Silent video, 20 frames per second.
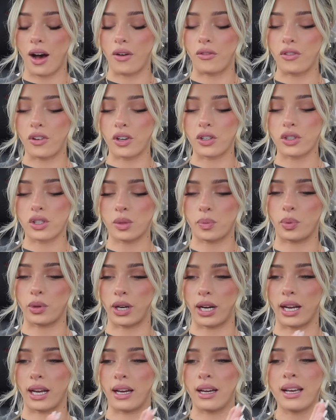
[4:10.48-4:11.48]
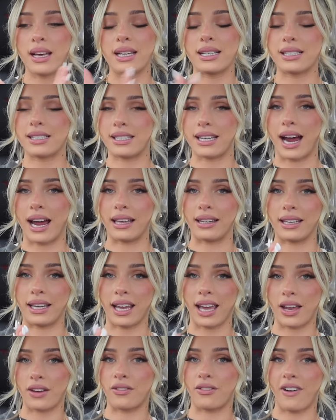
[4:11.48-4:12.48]
of spring
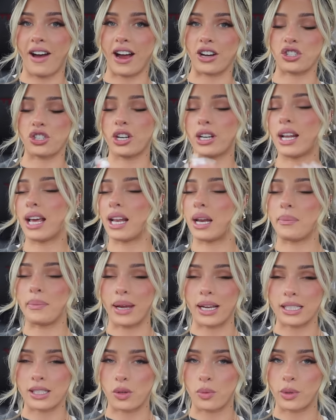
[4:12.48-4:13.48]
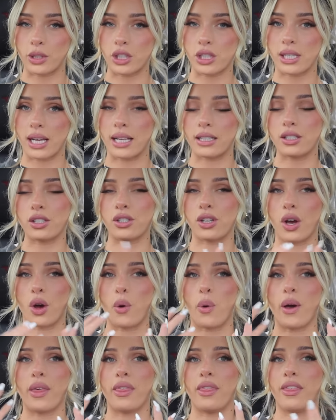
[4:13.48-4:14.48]
styling and fashion, and it makes so much sense.
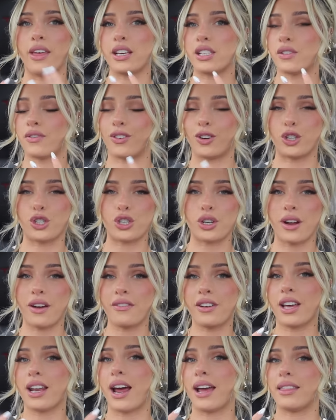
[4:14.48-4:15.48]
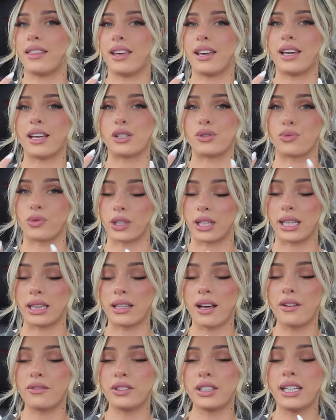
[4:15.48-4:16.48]
So this version of it I think is really
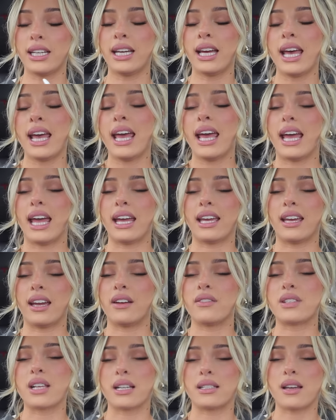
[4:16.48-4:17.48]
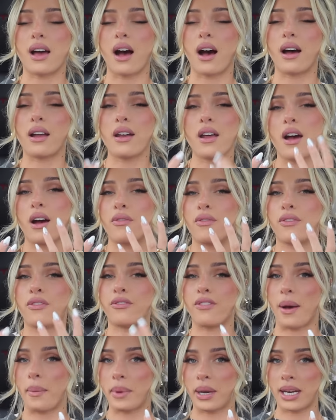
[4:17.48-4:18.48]
lovely. It gives a ton of
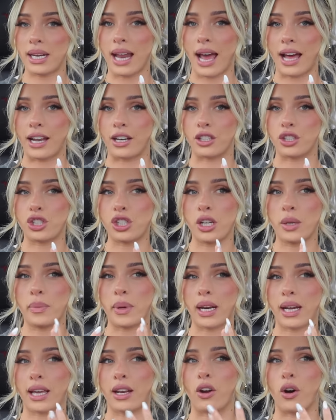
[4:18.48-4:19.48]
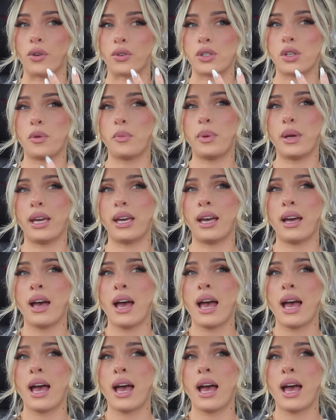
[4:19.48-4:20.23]
feminine energy, but it can also be